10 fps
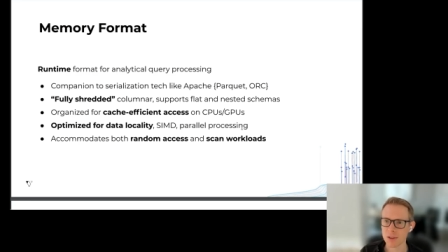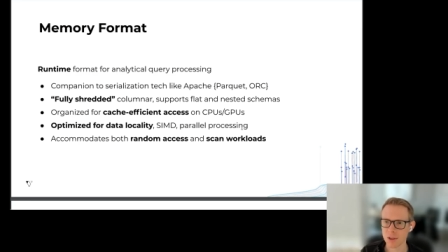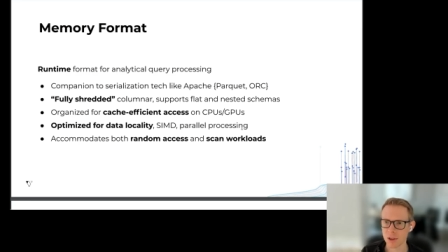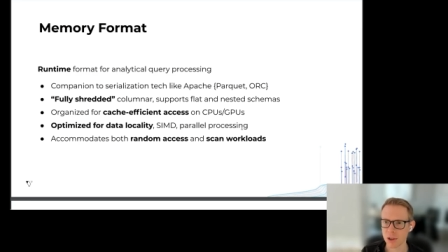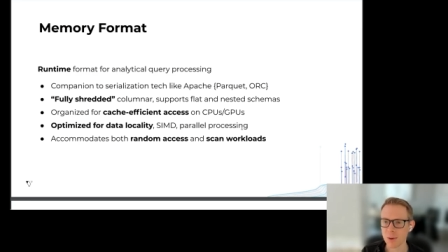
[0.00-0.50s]

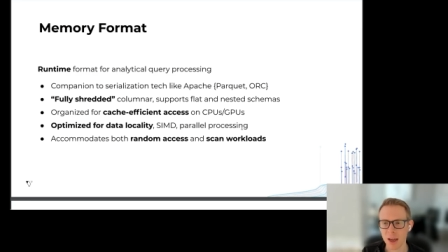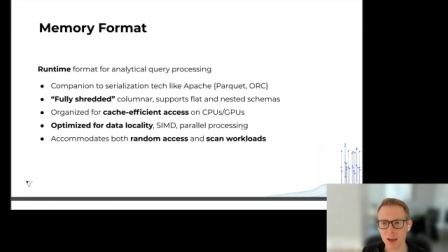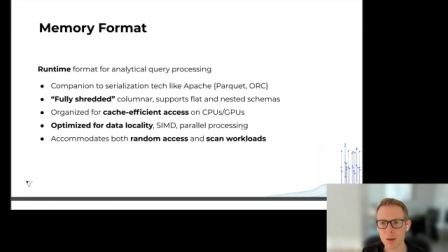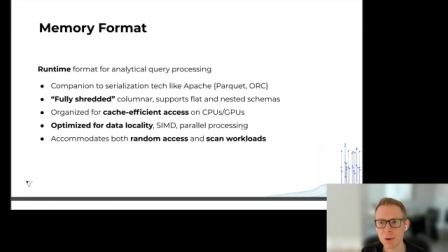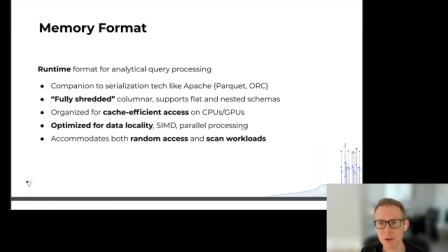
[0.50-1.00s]
So you
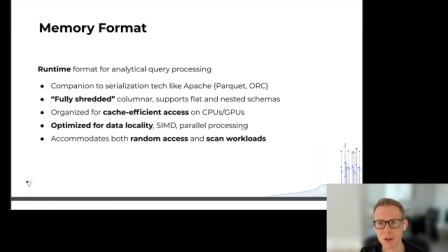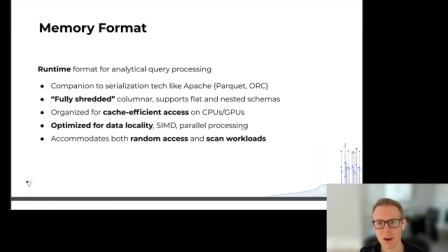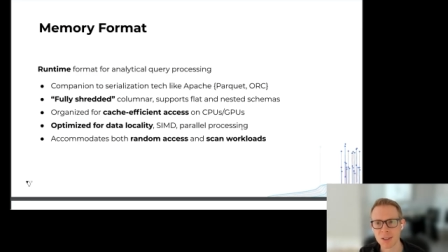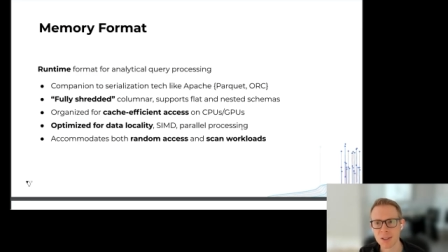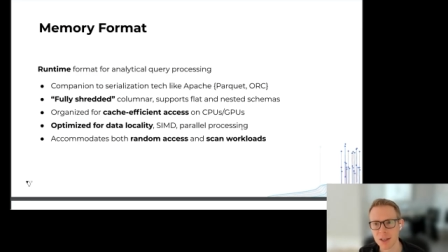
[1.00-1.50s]
can put it
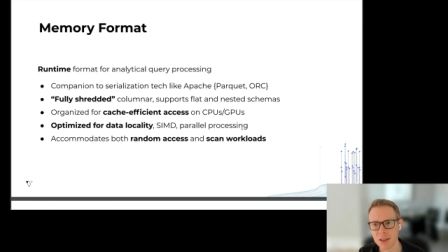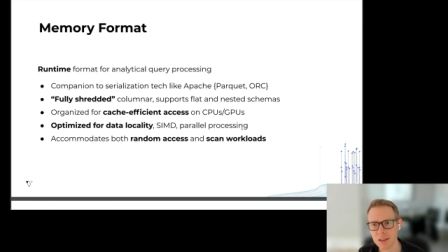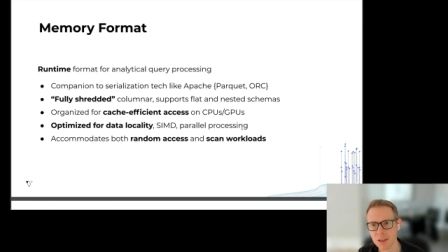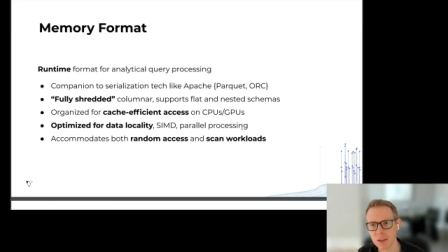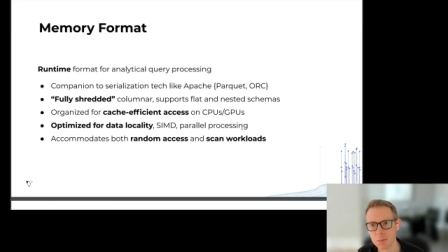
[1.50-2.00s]
on
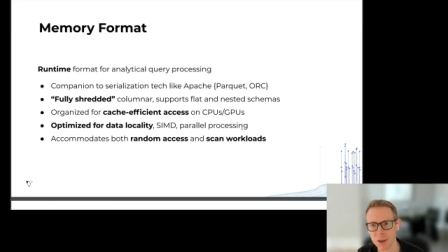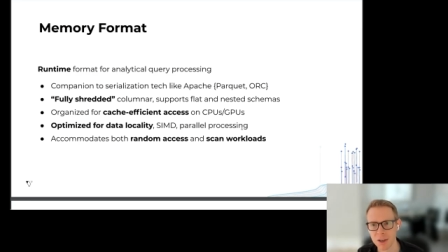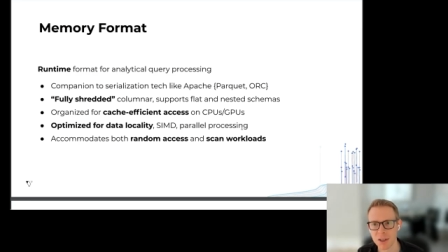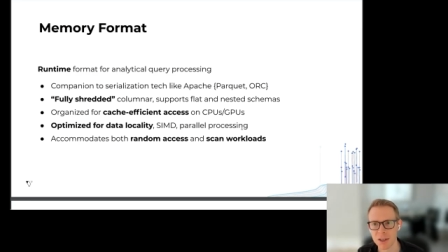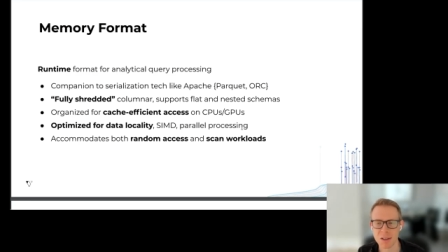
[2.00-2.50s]
disk,
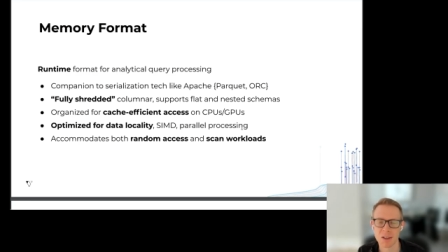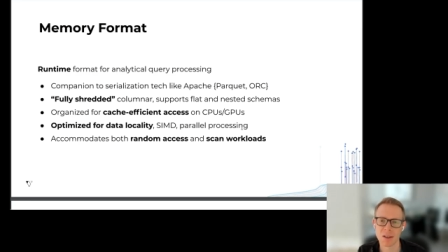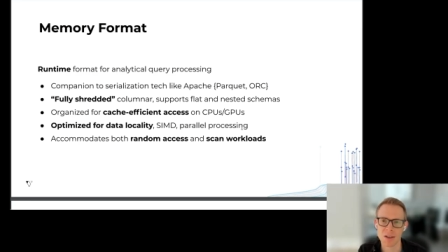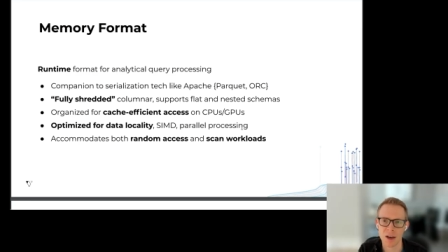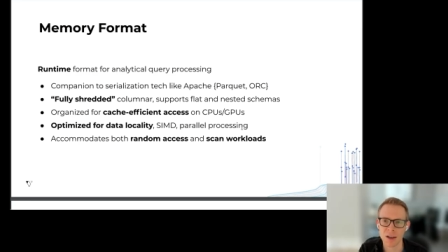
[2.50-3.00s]
but it isn't
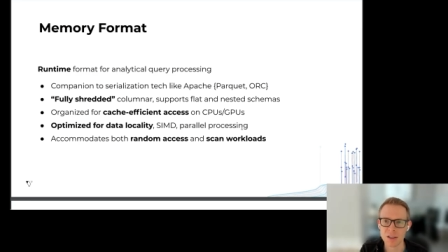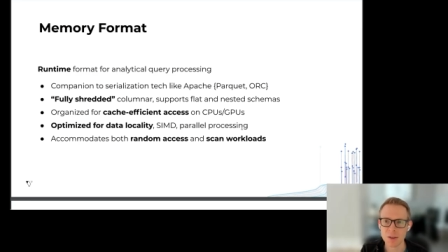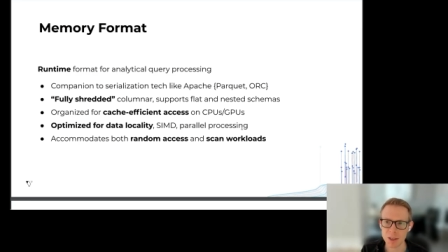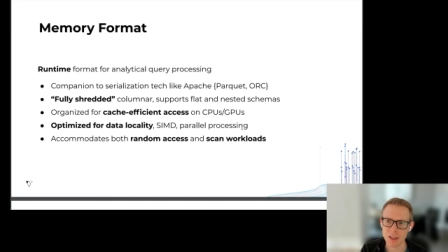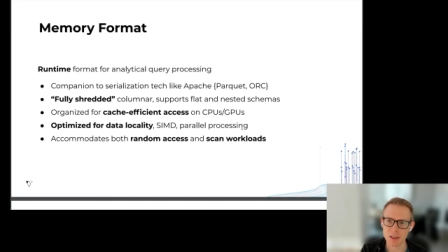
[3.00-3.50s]
designed to
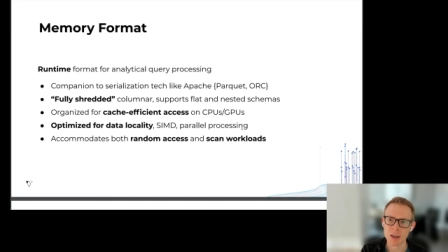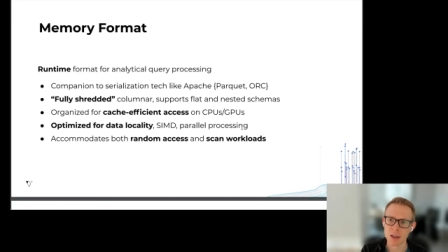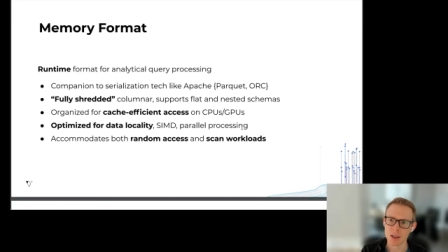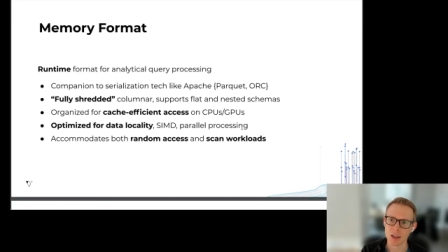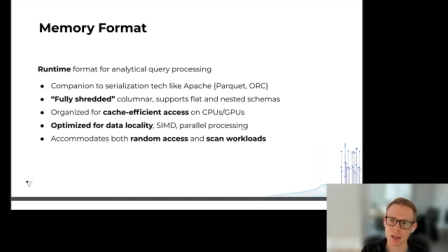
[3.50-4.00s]
be
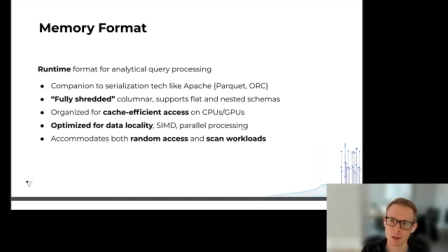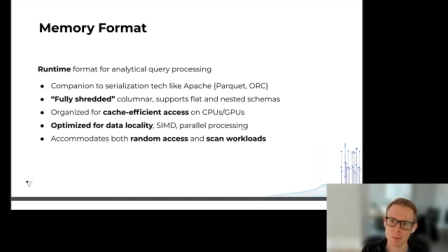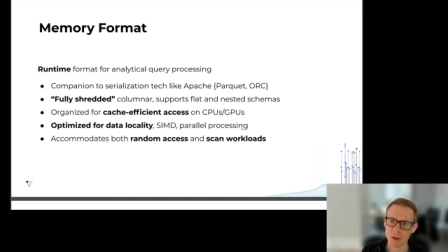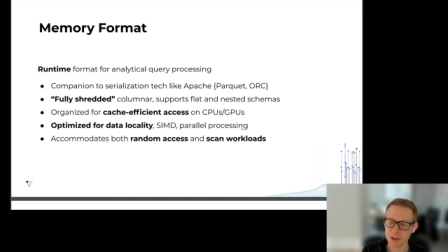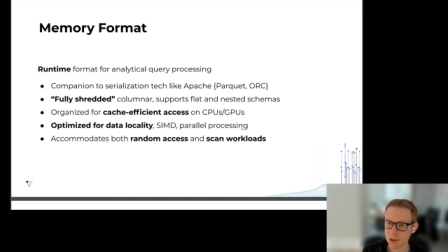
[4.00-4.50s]

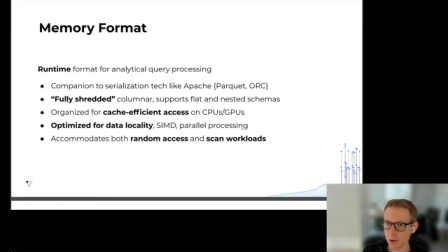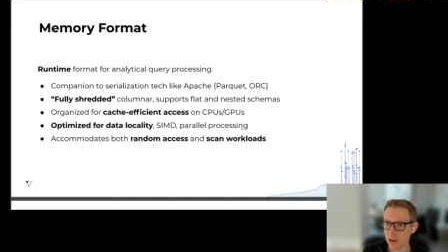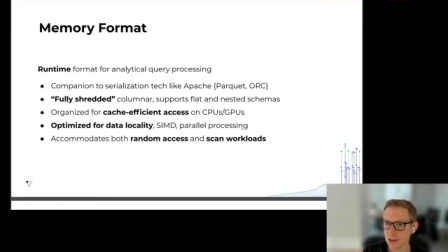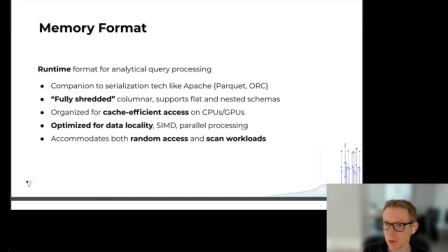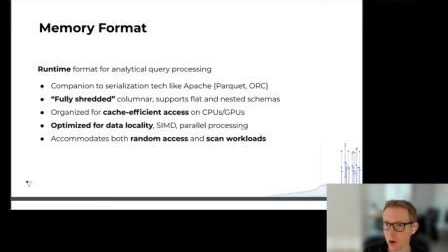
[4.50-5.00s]
um, a
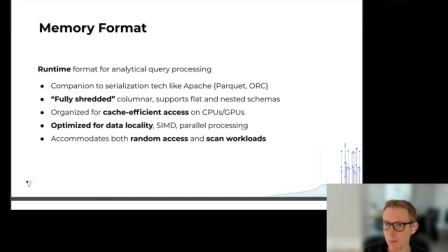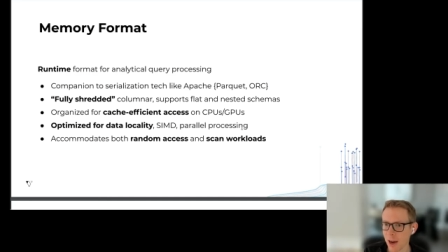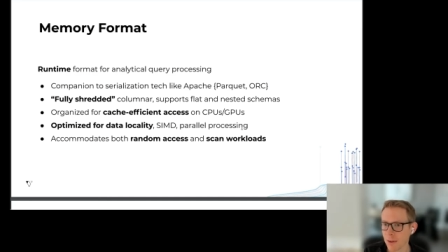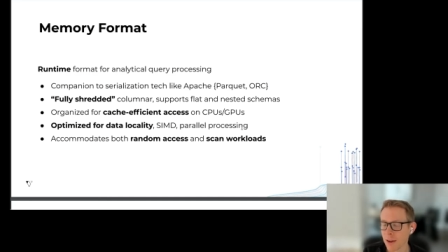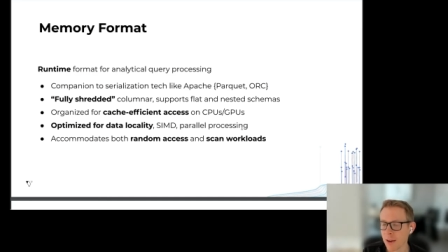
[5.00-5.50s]
storage format.